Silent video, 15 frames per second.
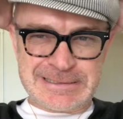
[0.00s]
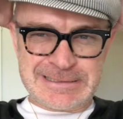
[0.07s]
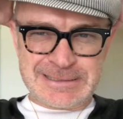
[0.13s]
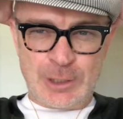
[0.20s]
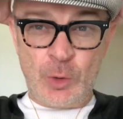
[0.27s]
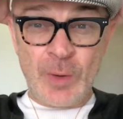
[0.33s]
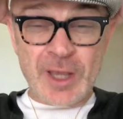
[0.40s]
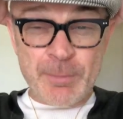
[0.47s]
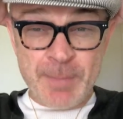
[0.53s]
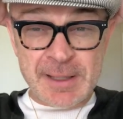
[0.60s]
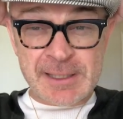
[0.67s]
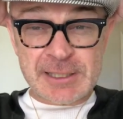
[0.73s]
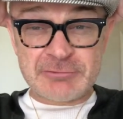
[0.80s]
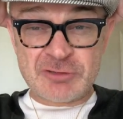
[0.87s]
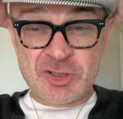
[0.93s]
quick
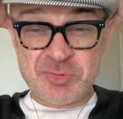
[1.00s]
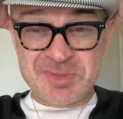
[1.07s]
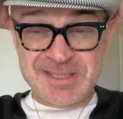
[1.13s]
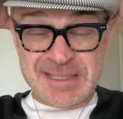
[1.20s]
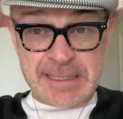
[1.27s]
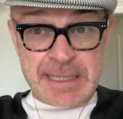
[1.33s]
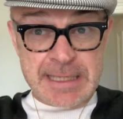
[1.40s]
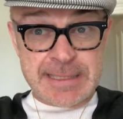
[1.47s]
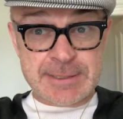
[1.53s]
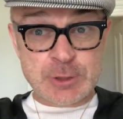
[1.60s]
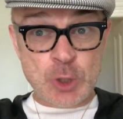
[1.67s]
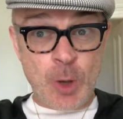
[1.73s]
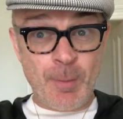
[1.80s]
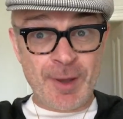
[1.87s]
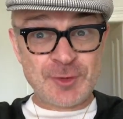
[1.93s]
mental arithmetic is
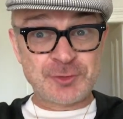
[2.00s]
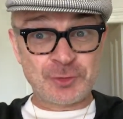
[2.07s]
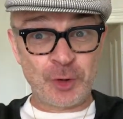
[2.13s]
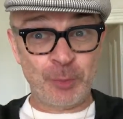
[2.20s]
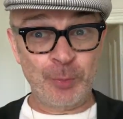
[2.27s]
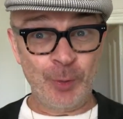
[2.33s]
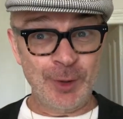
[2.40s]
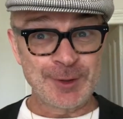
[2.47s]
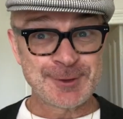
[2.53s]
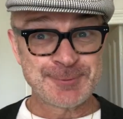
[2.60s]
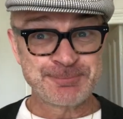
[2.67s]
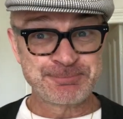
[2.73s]
not my strong point.